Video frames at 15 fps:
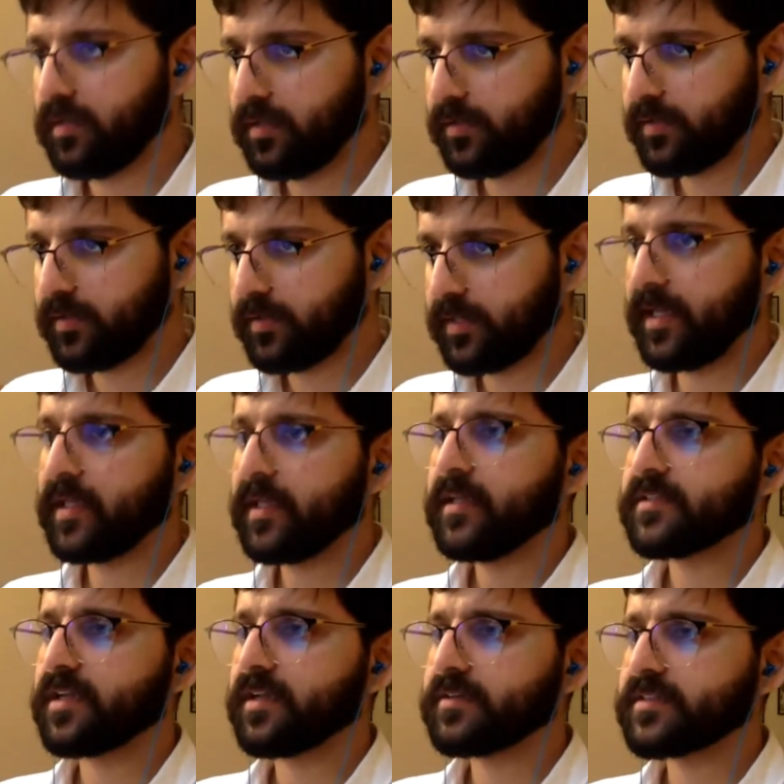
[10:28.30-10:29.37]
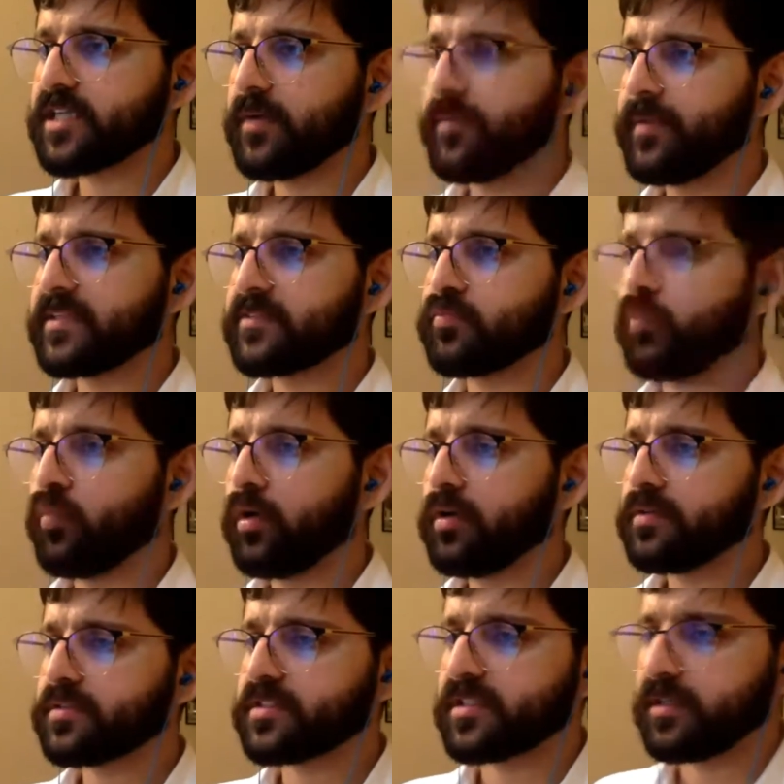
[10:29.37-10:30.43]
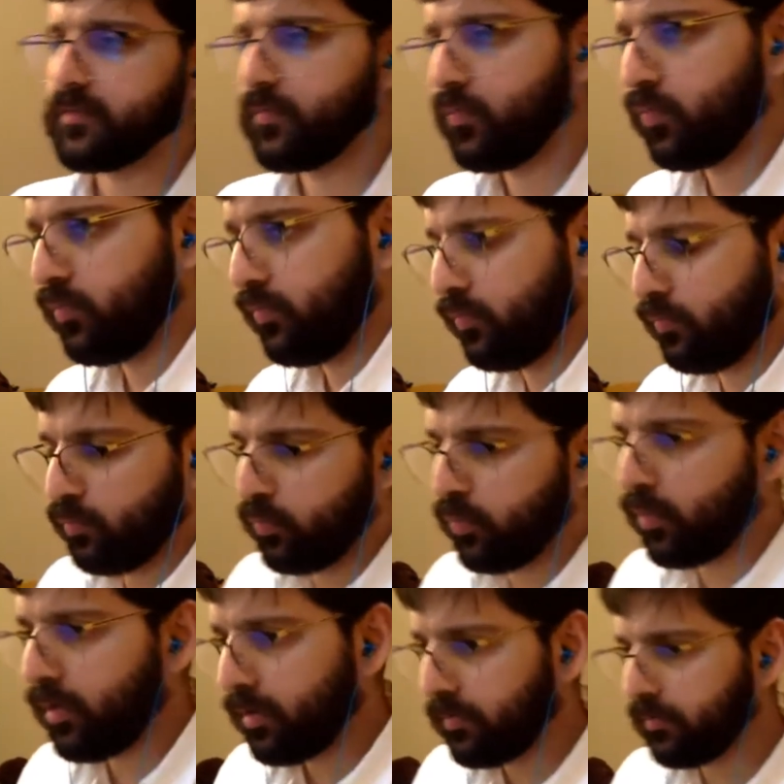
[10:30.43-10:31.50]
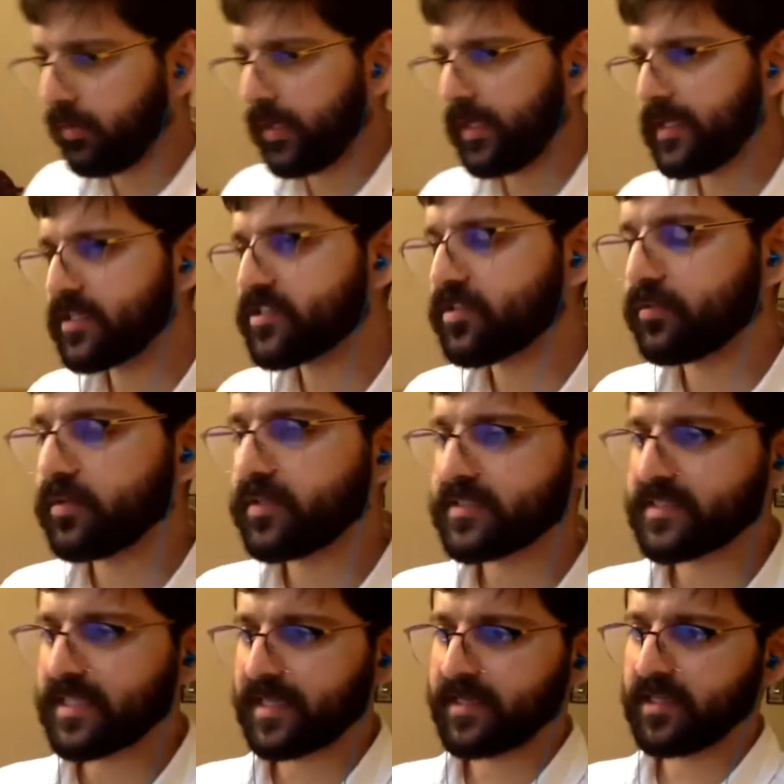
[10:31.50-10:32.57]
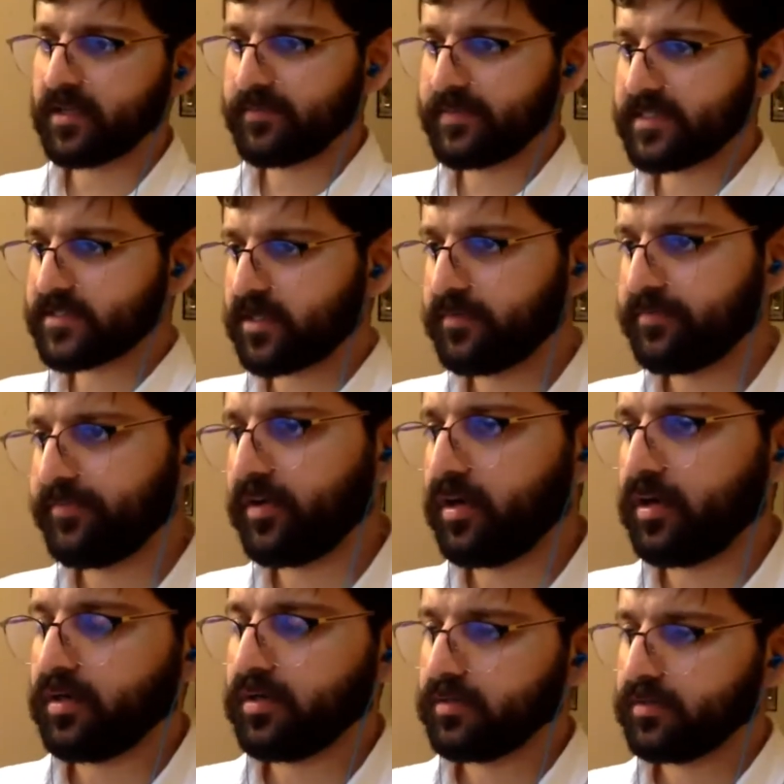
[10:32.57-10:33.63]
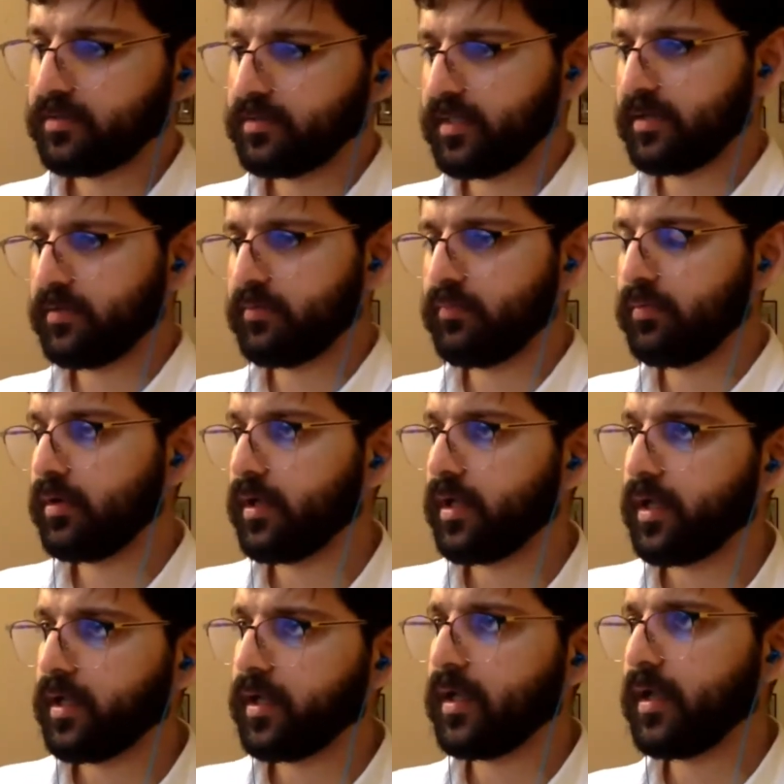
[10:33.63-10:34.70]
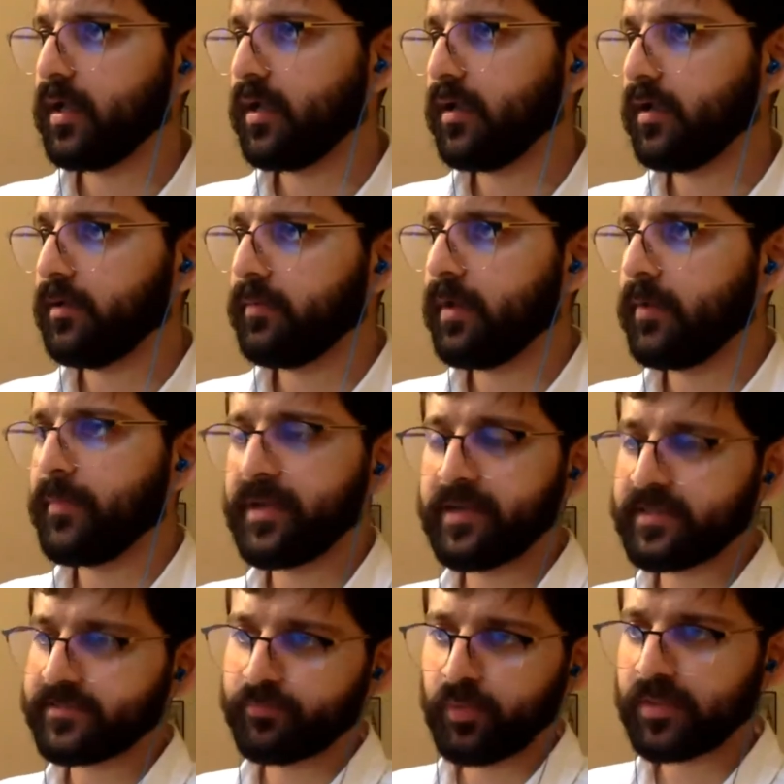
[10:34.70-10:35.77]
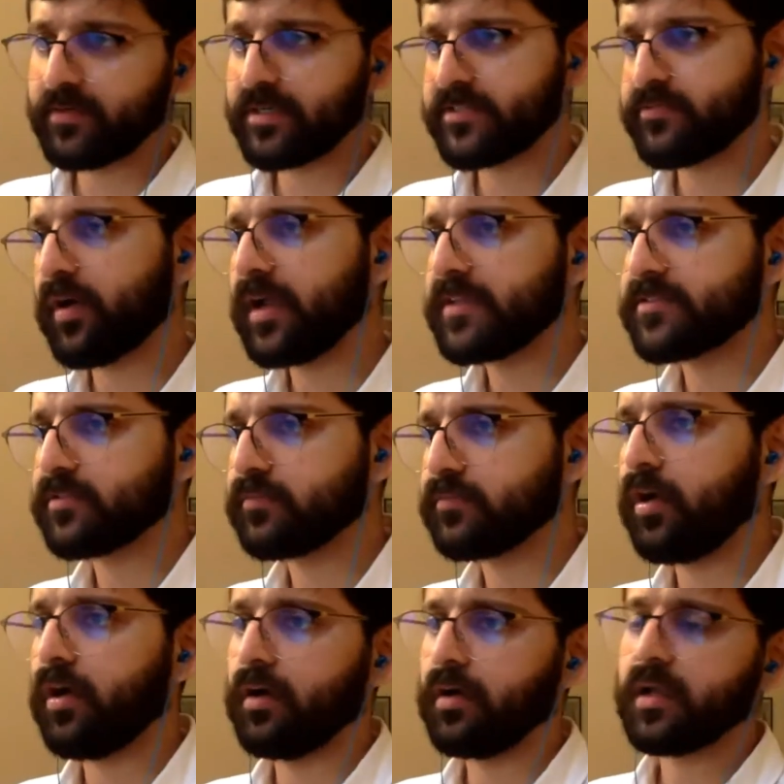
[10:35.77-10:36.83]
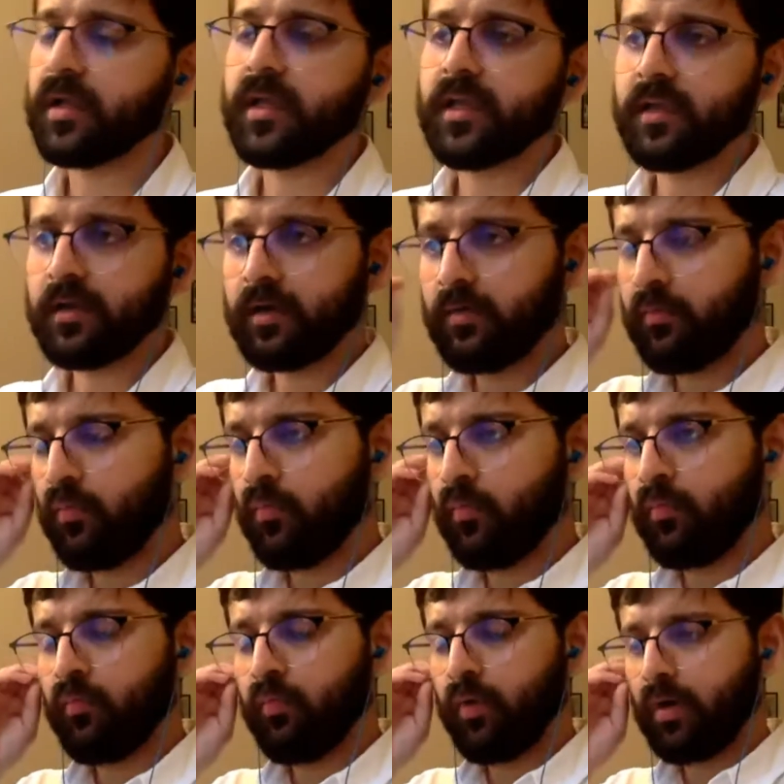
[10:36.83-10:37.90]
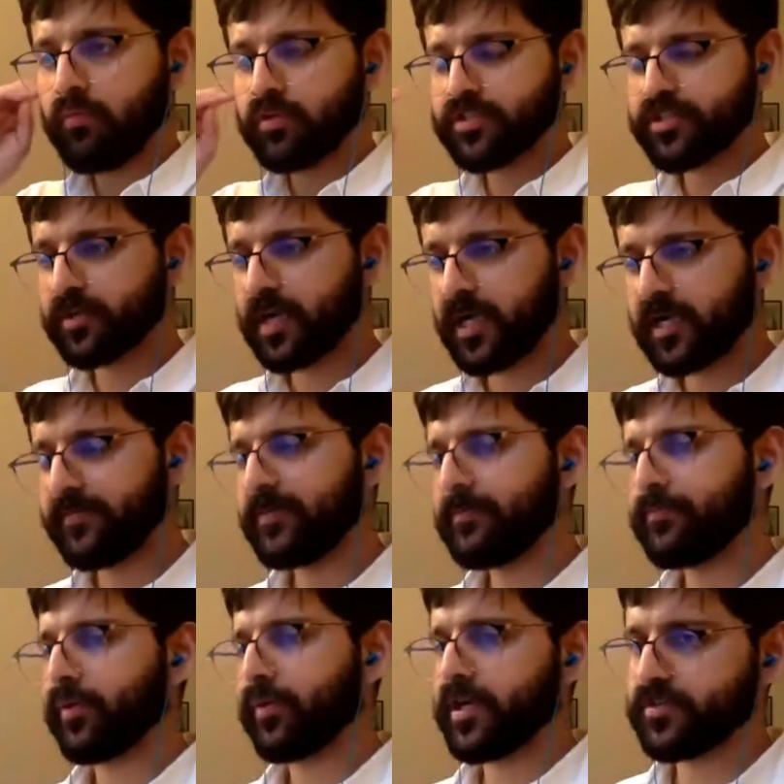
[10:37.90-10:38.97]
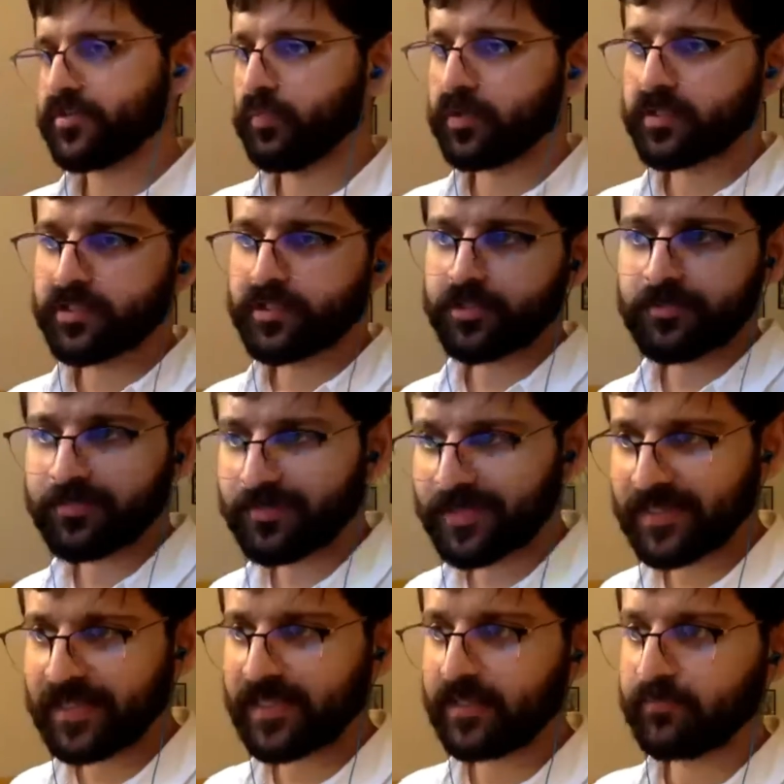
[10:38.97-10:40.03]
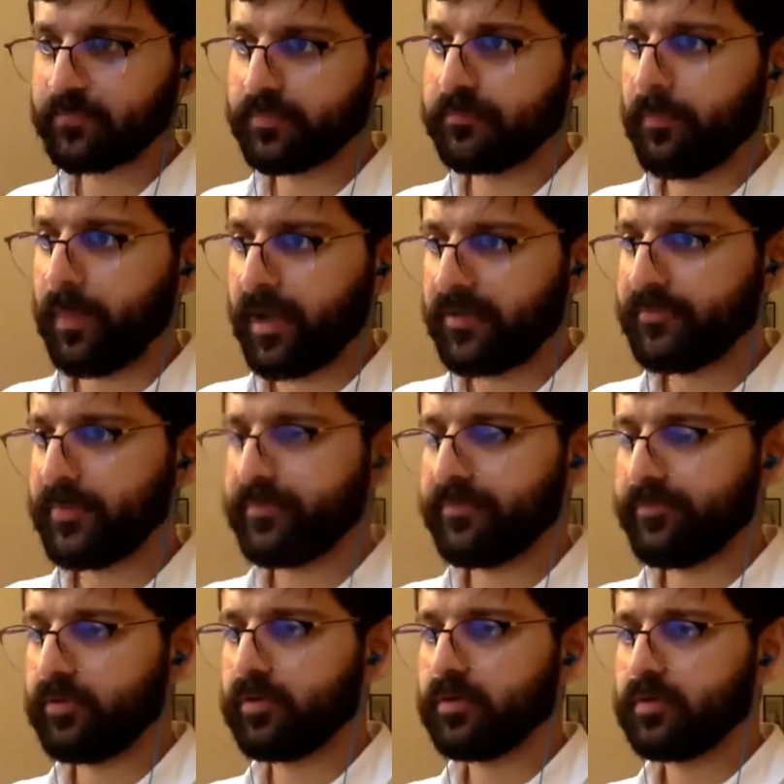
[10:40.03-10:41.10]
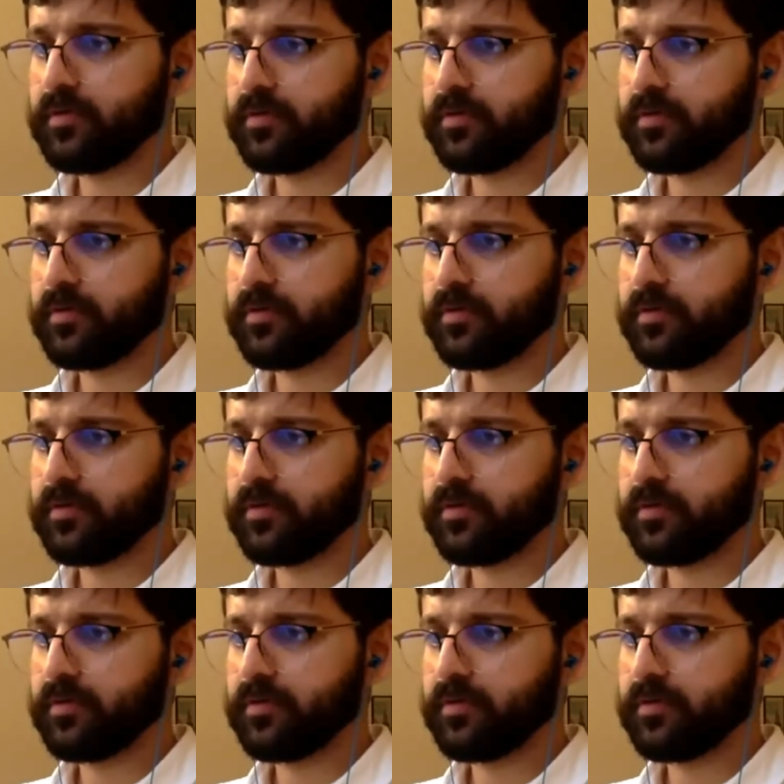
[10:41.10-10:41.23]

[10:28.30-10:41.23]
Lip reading: Okay, so tell me this: what is your understanding of it so far? Like, I mean, whether it's right or wrong, what was your kind of impression? What did you think it might be for?